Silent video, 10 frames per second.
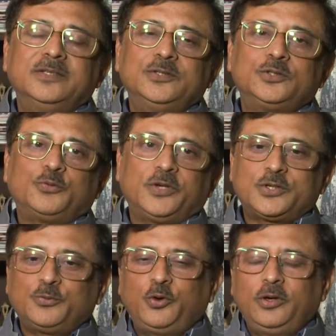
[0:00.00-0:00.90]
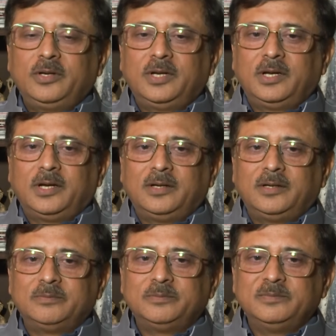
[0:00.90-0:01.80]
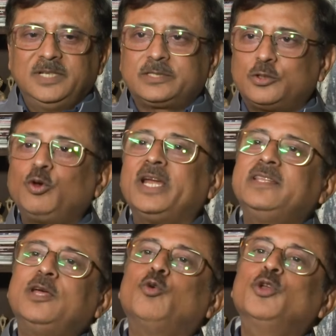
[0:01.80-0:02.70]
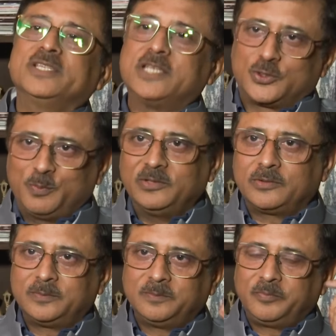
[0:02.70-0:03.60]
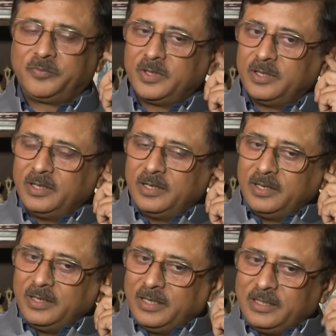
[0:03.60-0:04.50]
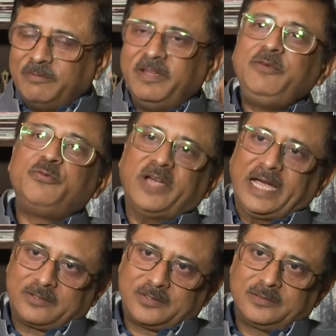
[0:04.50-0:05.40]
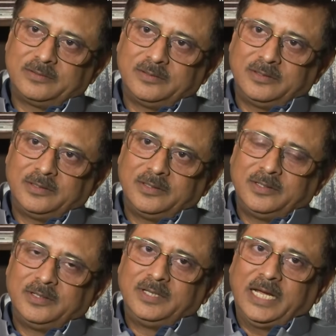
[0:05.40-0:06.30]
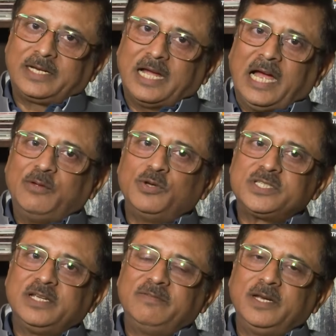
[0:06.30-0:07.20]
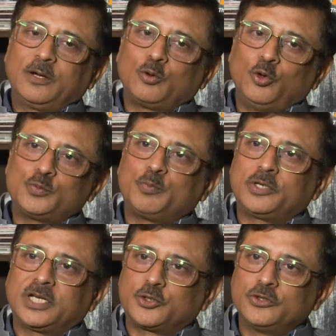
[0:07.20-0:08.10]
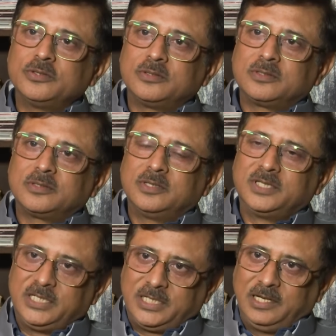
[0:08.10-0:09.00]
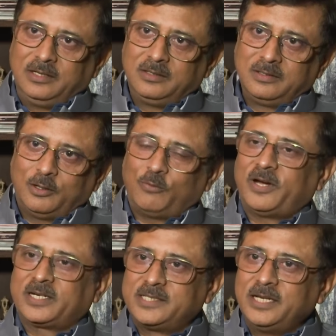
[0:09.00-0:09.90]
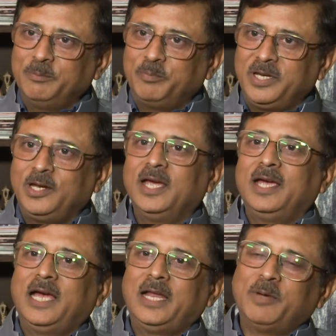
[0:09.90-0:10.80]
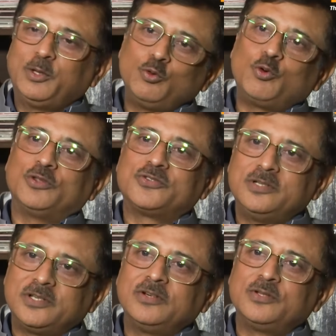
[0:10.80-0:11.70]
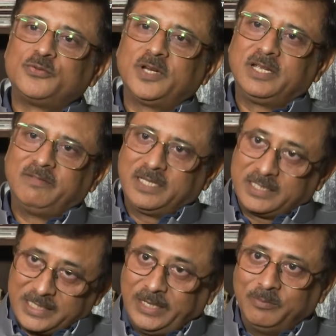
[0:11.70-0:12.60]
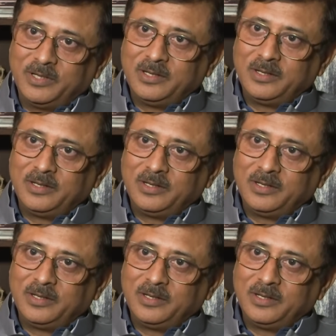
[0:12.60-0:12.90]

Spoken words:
So first of all, let's look at their own assessment. The very fact that I was given a close protection detail of RCMP and my two consul generals were given the same